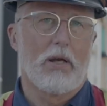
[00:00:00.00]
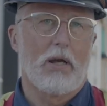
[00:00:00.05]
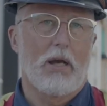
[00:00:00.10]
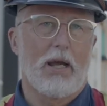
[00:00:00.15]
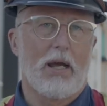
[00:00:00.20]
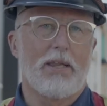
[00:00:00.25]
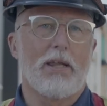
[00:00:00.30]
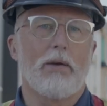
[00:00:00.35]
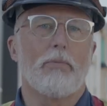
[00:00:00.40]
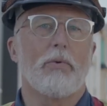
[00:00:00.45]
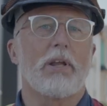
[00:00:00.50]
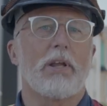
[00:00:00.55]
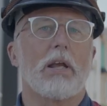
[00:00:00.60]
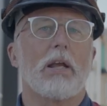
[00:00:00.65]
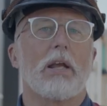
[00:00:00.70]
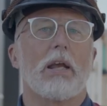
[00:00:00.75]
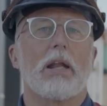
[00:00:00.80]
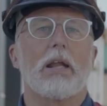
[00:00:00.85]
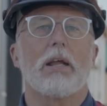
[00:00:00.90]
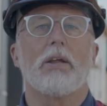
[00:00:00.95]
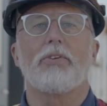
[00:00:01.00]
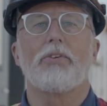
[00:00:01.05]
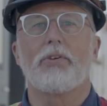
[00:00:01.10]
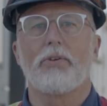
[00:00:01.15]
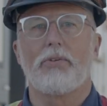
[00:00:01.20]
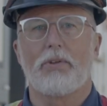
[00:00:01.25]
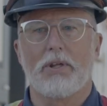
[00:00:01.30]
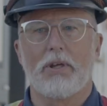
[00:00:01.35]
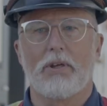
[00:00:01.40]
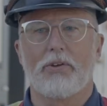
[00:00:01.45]
And then we can get into
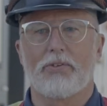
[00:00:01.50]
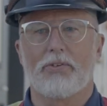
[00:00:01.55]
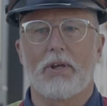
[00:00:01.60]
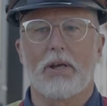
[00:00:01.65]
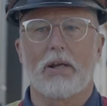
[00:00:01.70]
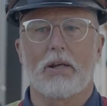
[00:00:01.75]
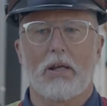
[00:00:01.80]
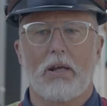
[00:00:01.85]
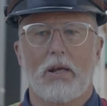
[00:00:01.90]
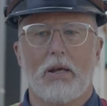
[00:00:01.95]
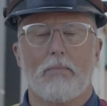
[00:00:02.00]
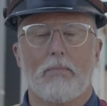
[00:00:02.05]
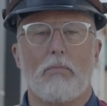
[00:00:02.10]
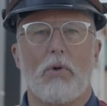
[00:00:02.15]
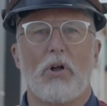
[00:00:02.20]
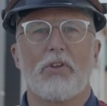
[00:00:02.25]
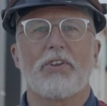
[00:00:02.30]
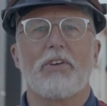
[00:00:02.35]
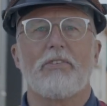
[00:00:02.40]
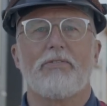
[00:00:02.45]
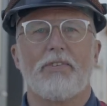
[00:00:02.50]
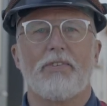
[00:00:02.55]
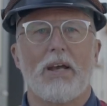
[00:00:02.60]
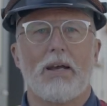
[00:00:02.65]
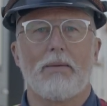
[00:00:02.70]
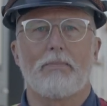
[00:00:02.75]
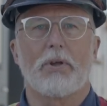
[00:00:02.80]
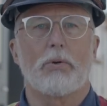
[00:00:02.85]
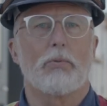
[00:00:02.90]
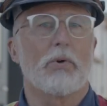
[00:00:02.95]
things like
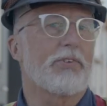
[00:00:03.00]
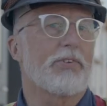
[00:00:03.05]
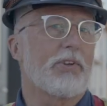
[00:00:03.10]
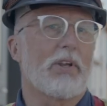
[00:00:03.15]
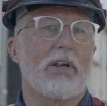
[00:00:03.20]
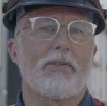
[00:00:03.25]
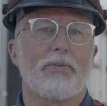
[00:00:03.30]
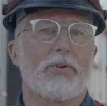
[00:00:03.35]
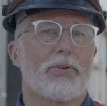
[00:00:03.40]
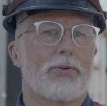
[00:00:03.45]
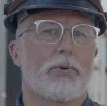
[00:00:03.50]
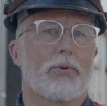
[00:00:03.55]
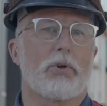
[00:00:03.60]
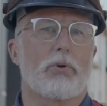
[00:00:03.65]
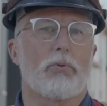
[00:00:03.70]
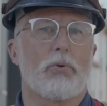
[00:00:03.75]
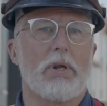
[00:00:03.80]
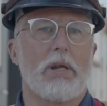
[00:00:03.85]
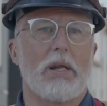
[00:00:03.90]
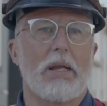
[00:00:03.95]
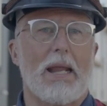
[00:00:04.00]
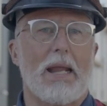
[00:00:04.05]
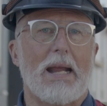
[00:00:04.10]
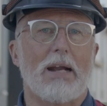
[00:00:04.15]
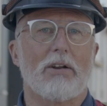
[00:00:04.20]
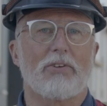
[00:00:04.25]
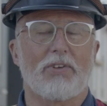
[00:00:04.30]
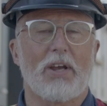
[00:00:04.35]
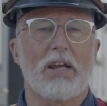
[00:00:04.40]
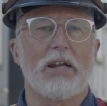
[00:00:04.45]
multifamily. What's the difference between
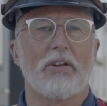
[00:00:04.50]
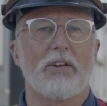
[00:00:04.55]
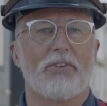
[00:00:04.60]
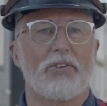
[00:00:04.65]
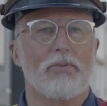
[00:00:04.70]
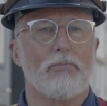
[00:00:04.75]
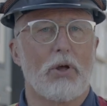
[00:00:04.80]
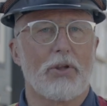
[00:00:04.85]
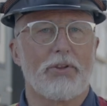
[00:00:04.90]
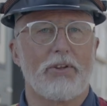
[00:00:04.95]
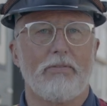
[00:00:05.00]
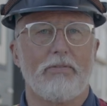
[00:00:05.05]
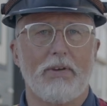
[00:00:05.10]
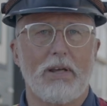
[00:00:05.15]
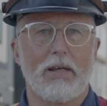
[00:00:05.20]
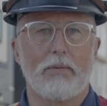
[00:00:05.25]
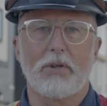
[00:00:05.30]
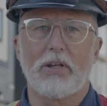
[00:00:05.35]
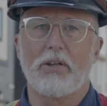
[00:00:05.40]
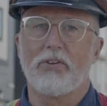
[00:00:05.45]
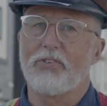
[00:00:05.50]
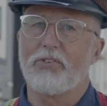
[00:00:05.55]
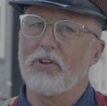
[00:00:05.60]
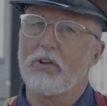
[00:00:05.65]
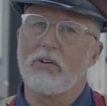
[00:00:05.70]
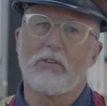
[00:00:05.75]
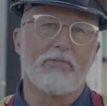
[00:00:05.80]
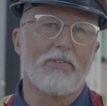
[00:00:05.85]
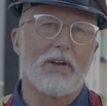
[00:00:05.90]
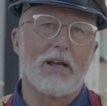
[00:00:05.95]
air tightness in multifamily and
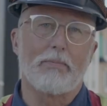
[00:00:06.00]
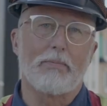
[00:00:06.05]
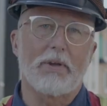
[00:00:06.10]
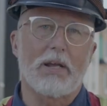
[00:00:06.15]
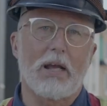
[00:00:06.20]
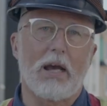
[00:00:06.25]
single family?